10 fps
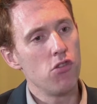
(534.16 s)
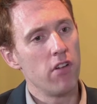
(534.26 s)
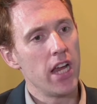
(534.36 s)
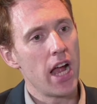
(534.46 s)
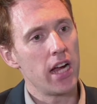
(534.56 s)
have
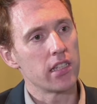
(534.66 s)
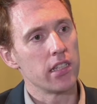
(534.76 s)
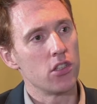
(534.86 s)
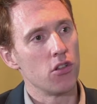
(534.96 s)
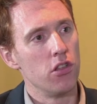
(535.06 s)
you
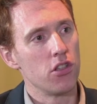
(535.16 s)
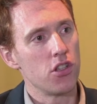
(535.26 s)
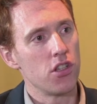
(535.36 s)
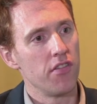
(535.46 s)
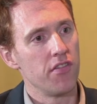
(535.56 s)
reacted to the
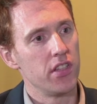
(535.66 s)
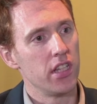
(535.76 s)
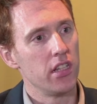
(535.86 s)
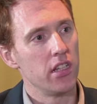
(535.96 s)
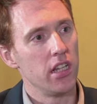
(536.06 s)

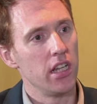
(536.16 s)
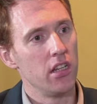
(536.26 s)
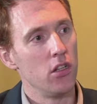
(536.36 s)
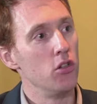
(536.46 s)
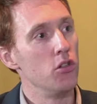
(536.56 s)
shift in
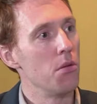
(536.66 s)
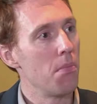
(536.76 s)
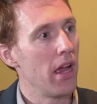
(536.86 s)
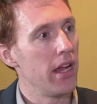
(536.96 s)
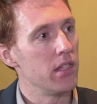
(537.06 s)

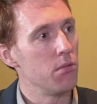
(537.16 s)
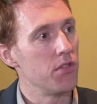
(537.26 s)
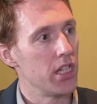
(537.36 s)
loser pays?